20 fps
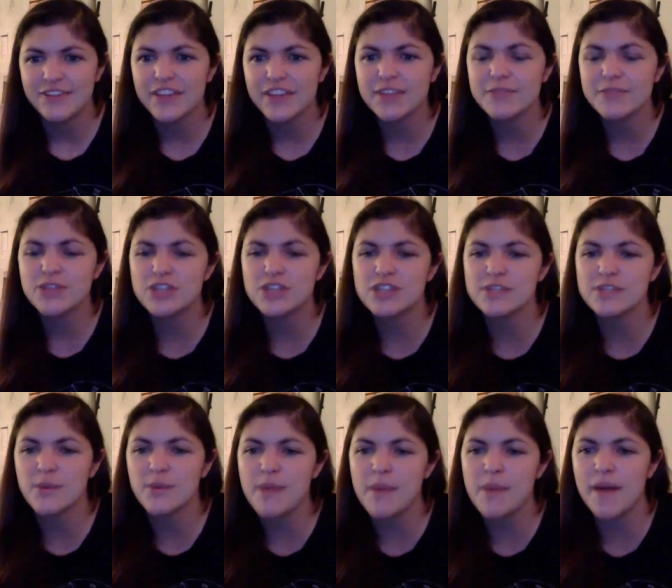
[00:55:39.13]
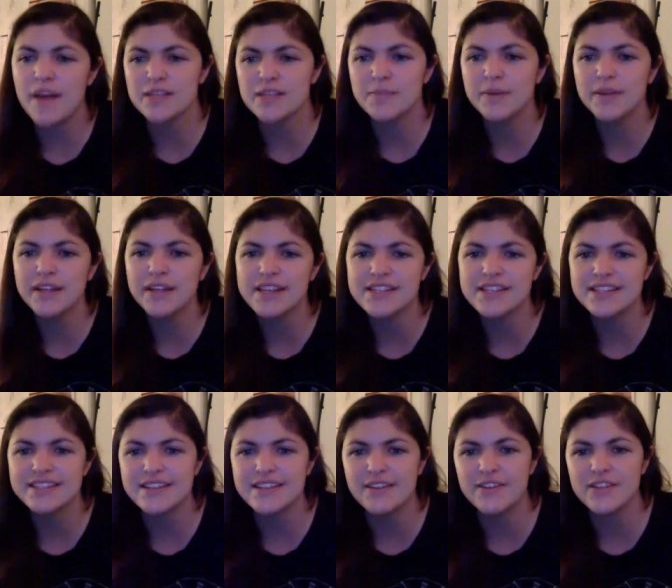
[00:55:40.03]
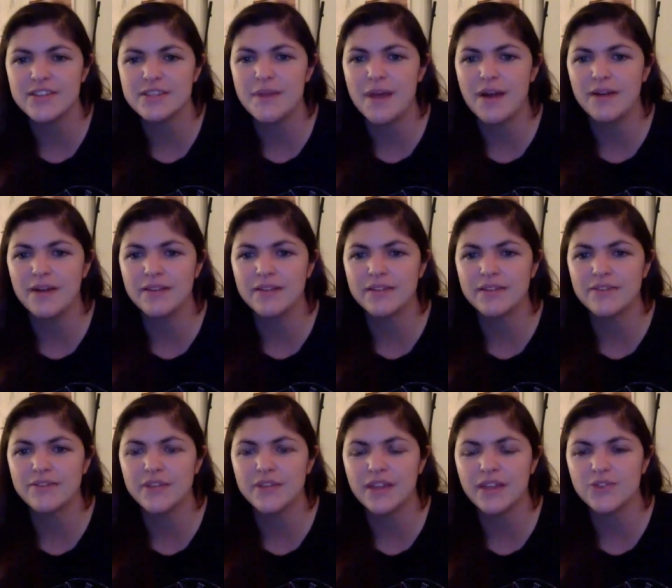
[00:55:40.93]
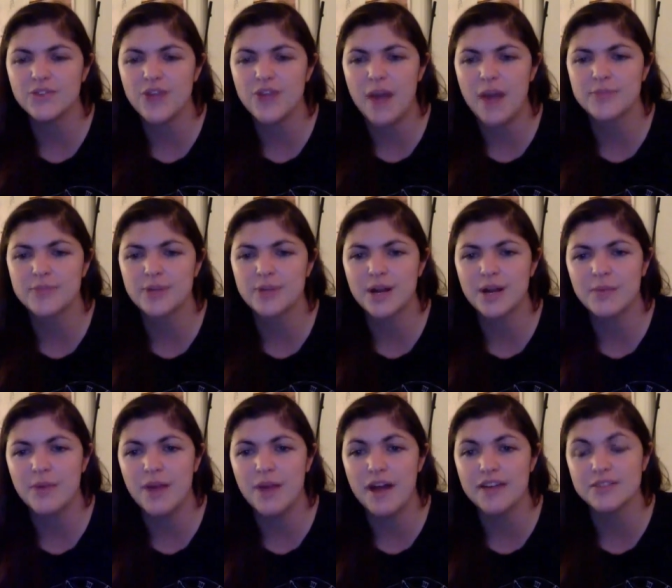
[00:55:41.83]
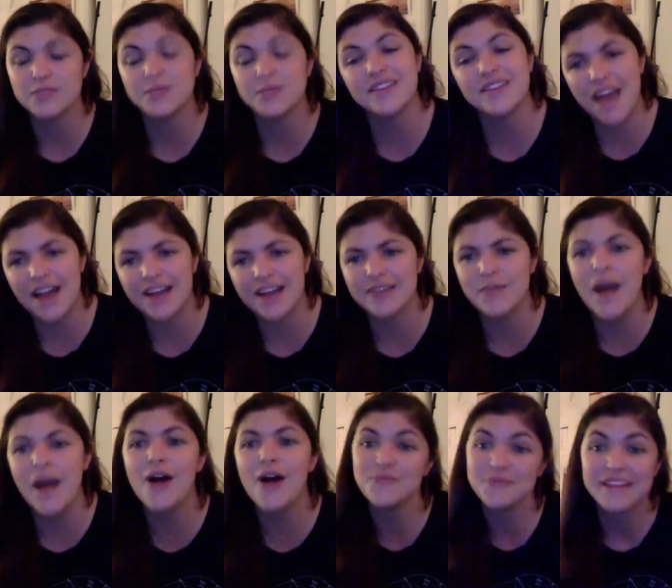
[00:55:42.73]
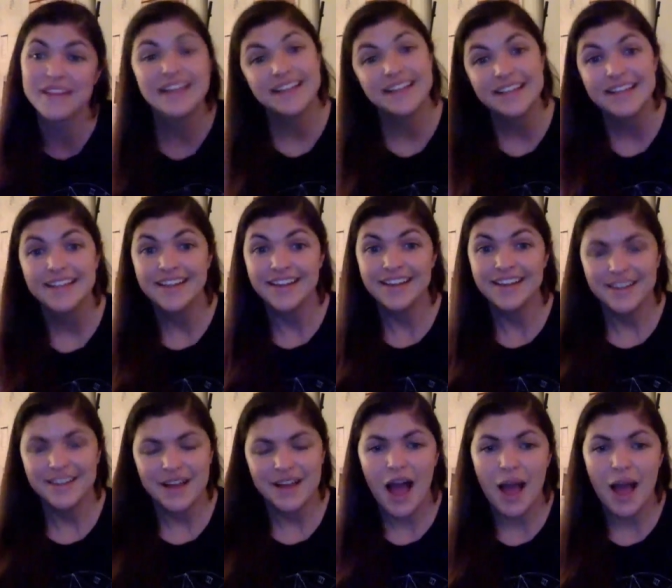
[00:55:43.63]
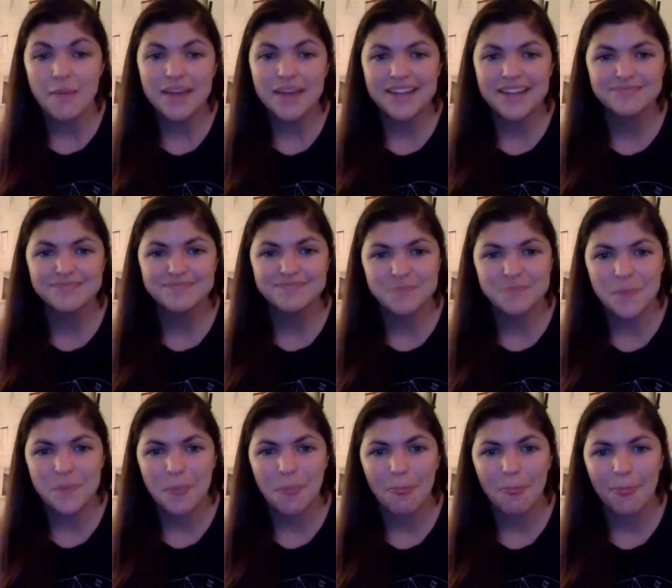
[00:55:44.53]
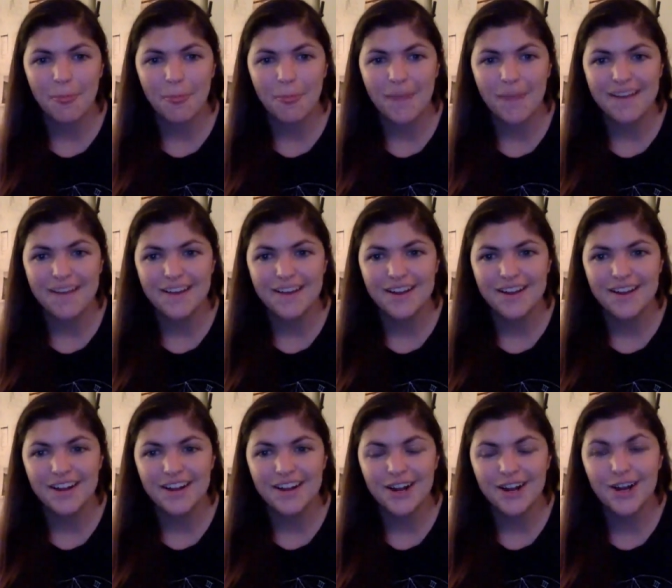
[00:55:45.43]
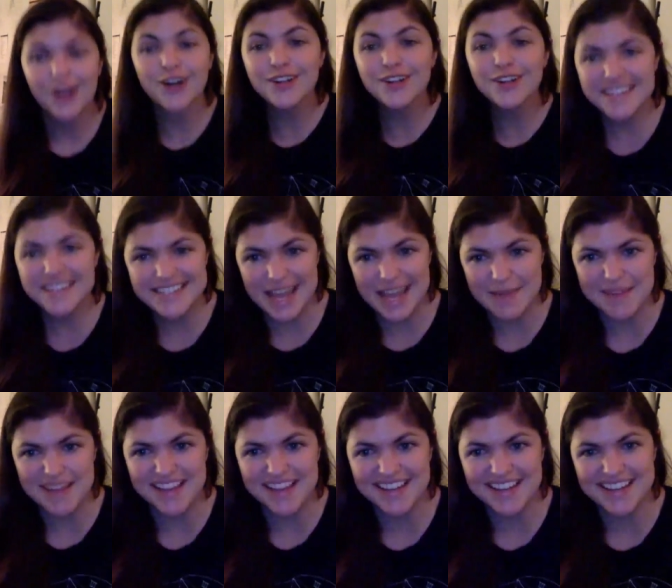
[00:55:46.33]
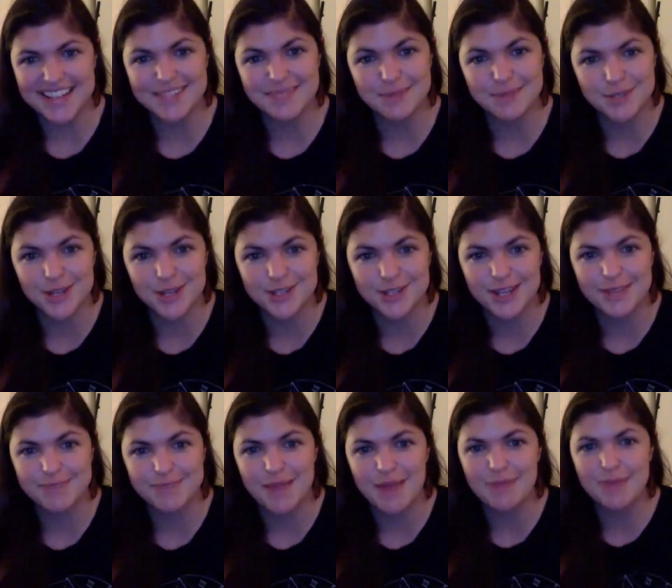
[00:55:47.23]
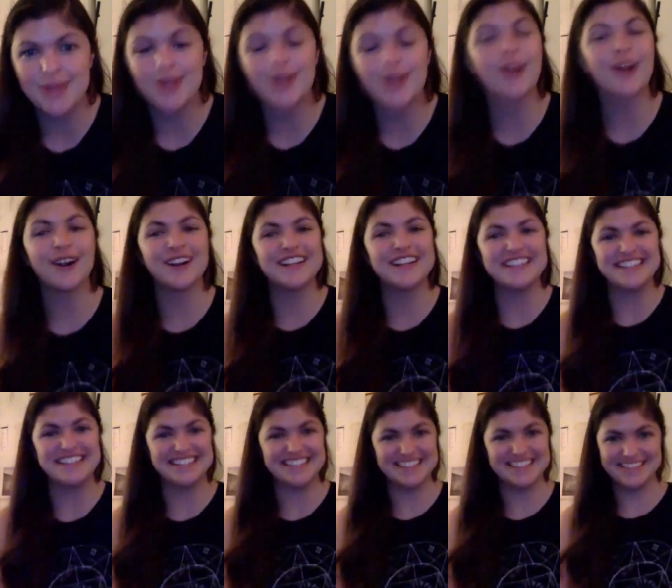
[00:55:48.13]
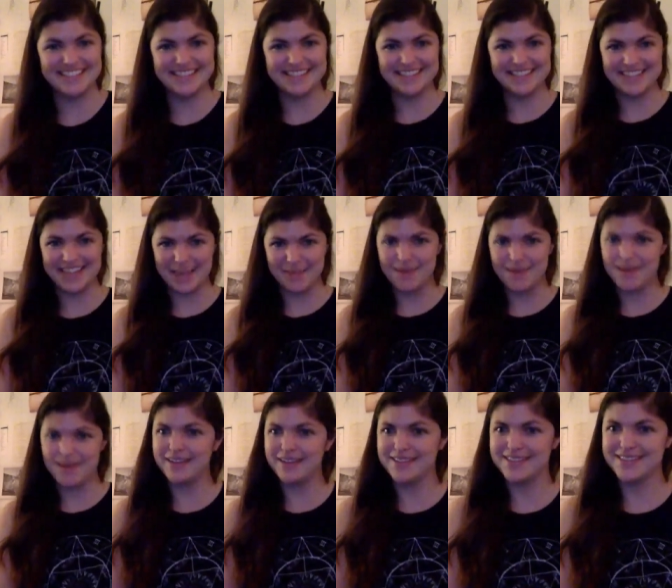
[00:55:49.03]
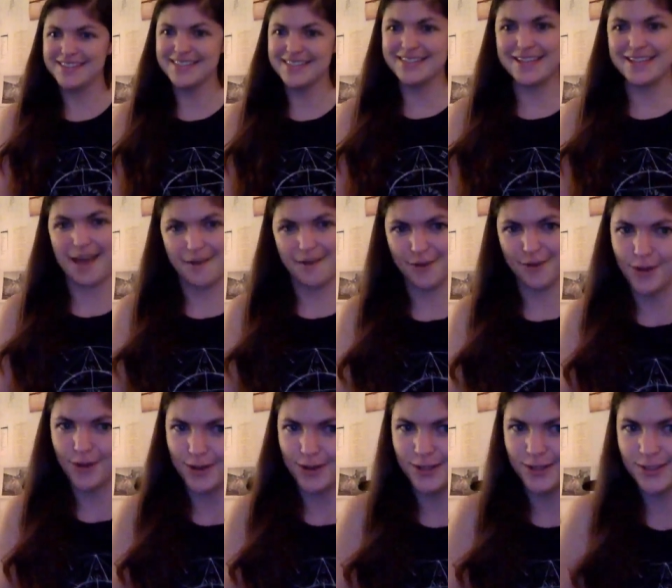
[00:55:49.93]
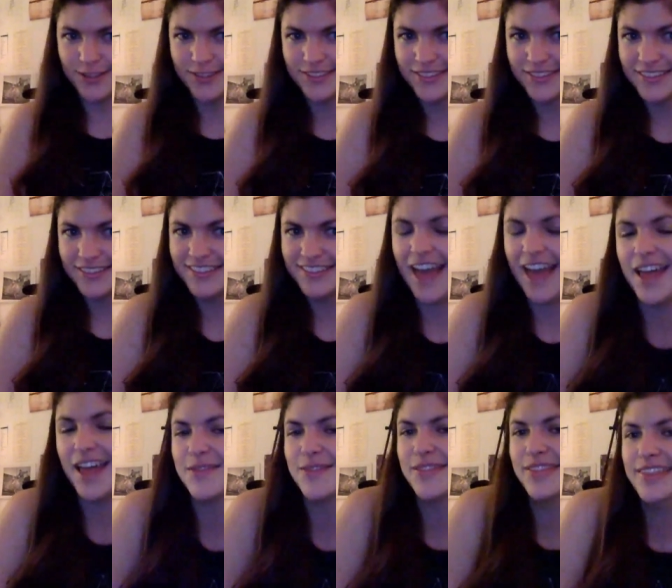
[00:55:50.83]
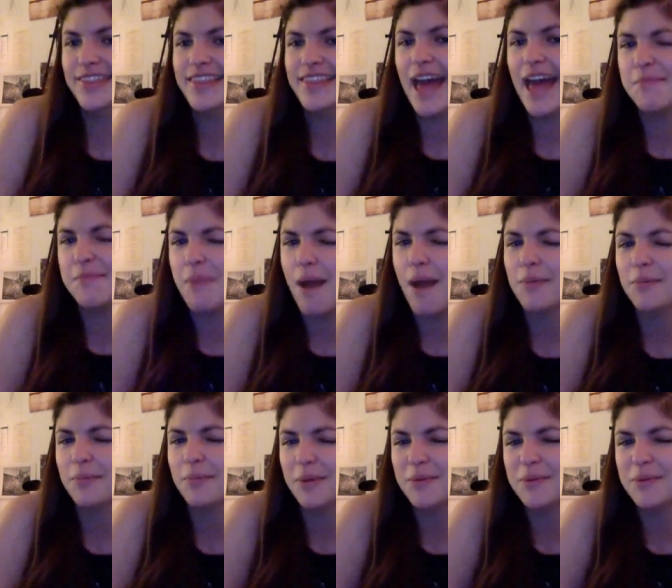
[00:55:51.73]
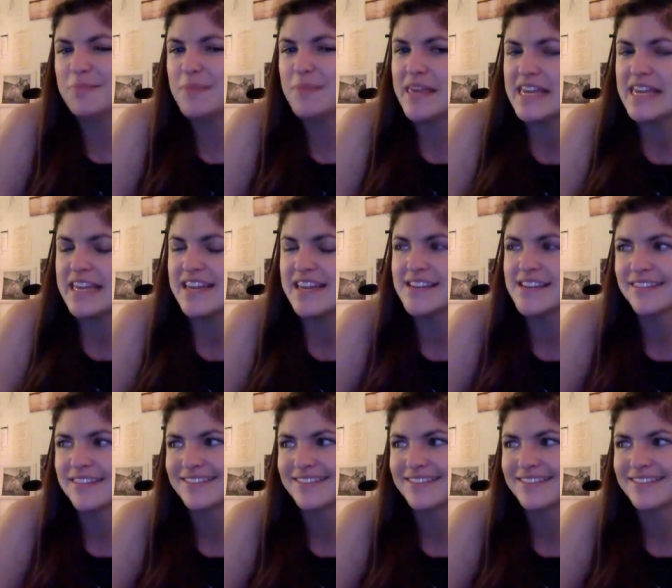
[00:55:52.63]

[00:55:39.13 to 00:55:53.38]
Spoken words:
feel like the magician is more about possibilities and the devil is about feeling trapped or oppressed. Well, I mean, early Damien is magician. Maybe current Damien is the devil. That probably would be,